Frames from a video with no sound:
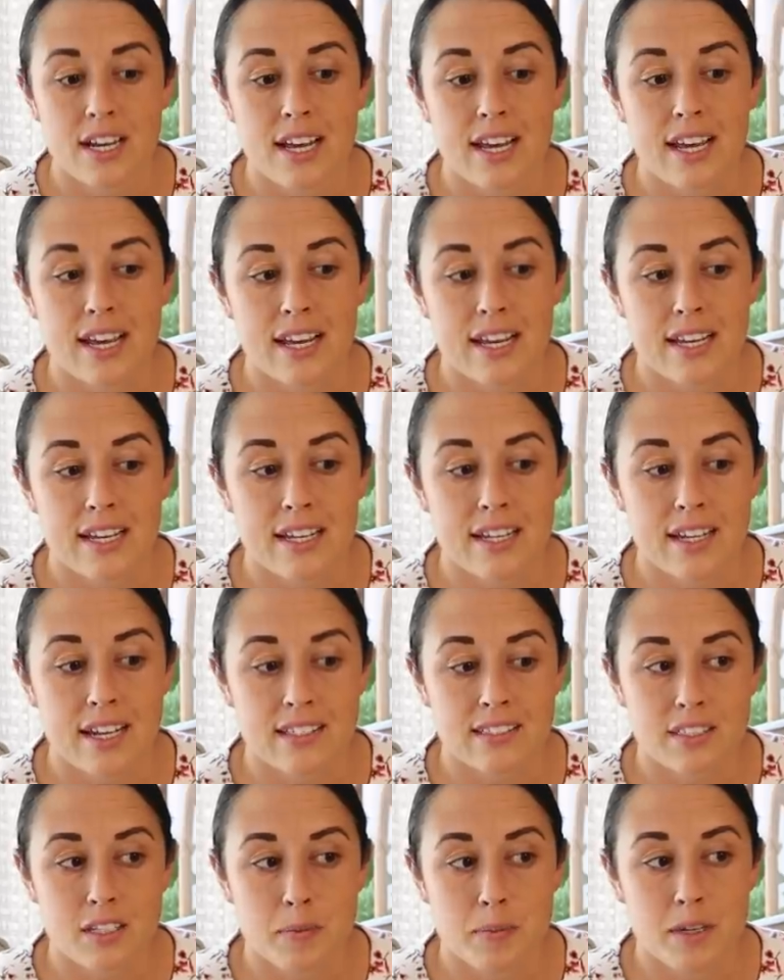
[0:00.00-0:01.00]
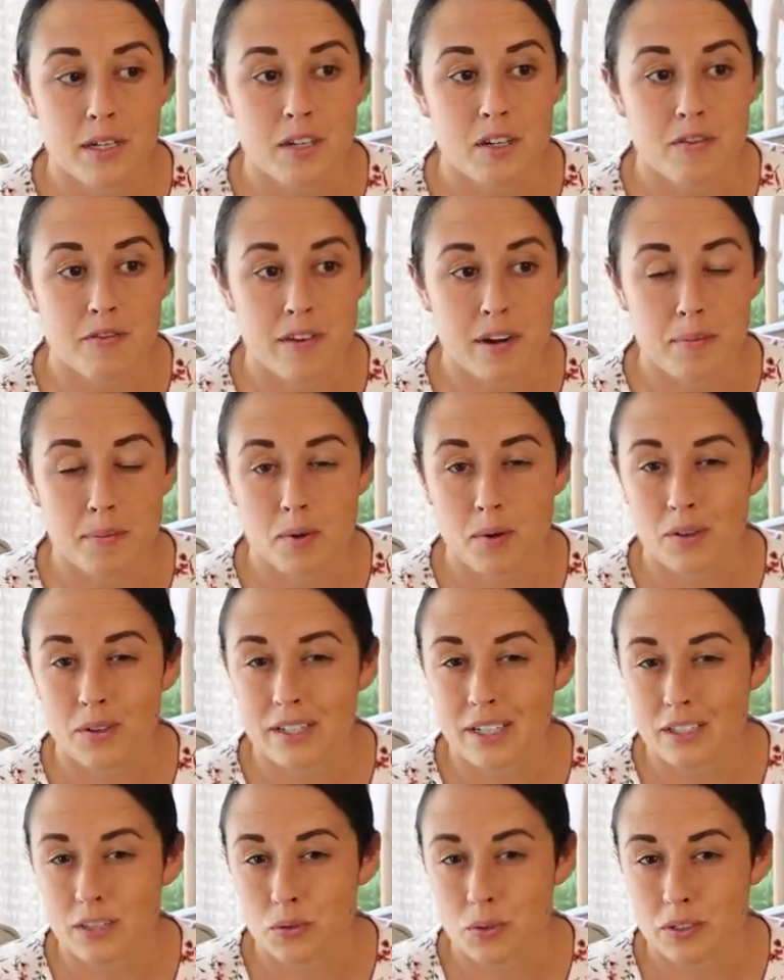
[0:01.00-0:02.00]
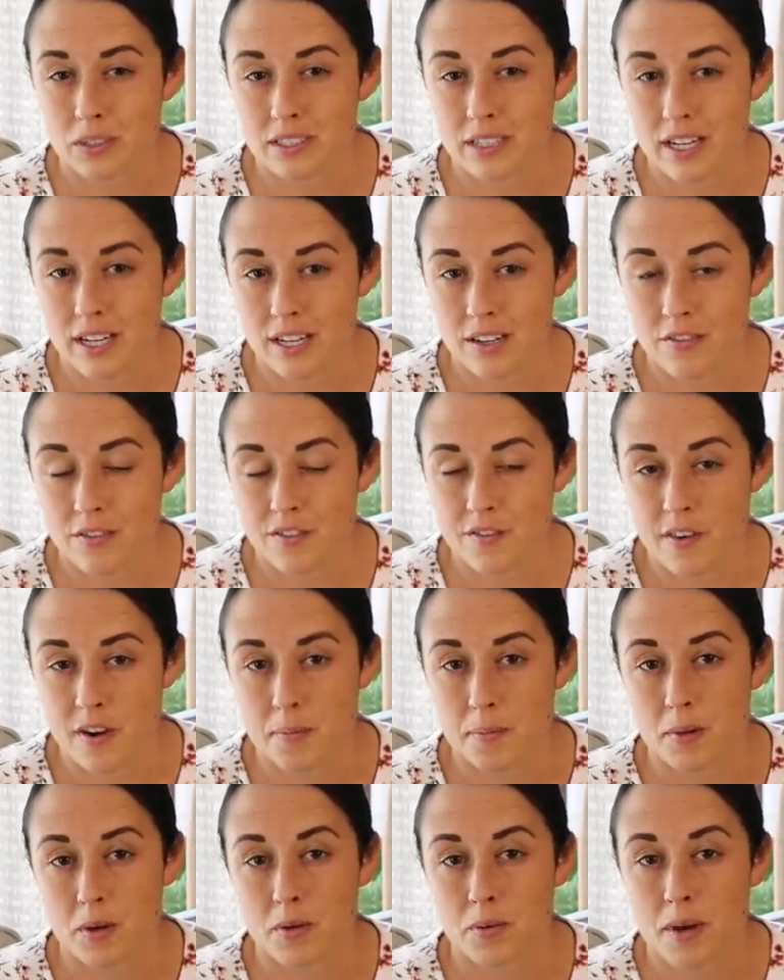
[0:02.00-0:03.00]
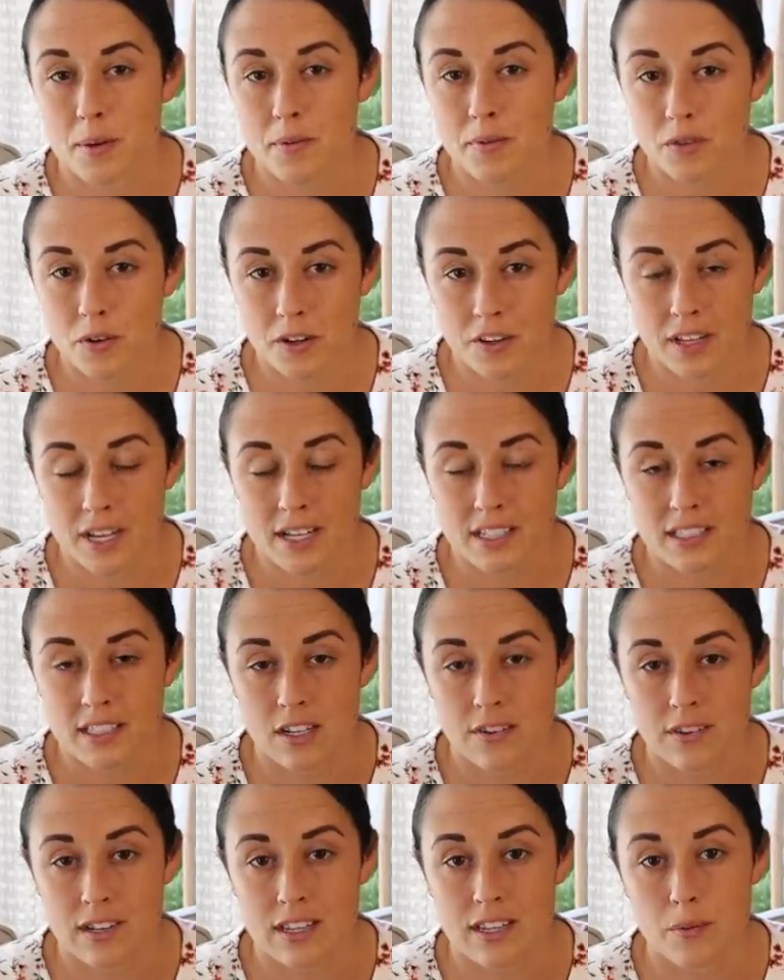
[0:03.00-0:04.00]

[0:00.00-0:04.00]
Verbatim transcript: and that's going to be in November, like towards the end of November, right before Thanksgiving.